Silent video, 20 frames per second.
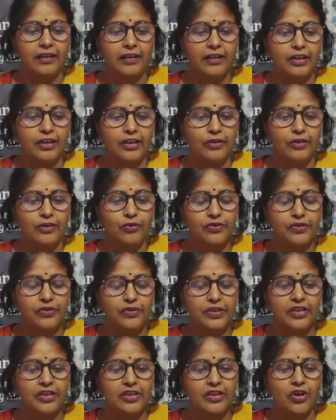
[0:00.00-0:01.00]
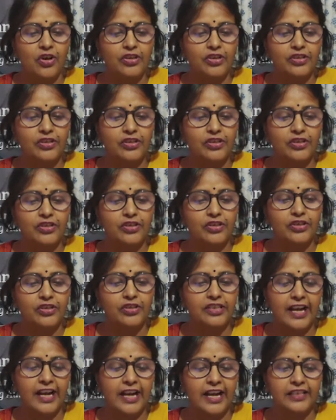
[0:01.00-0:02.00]
was rich in oxygen at
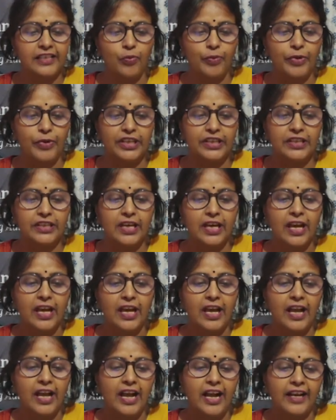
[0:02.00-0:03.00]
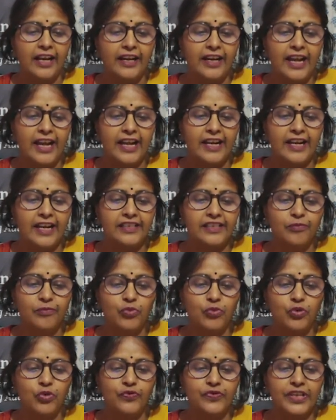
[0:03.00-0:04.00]
this moment, and as it
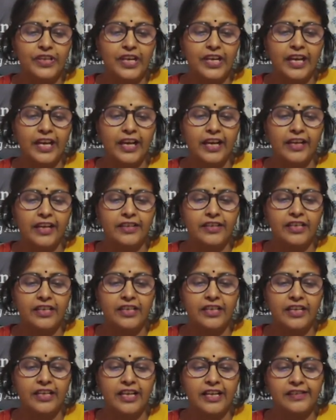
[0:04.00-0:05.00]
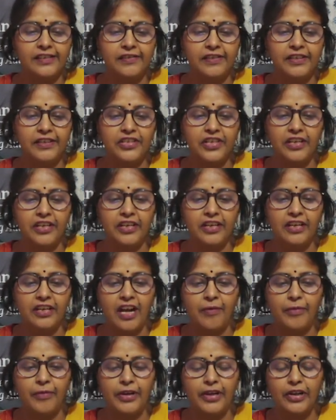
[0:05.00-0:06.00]
moves ahead it gets richer in
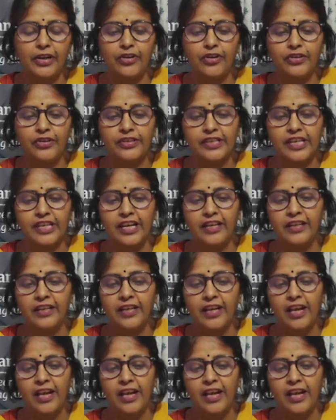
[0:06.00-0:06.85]
carbon dioxide,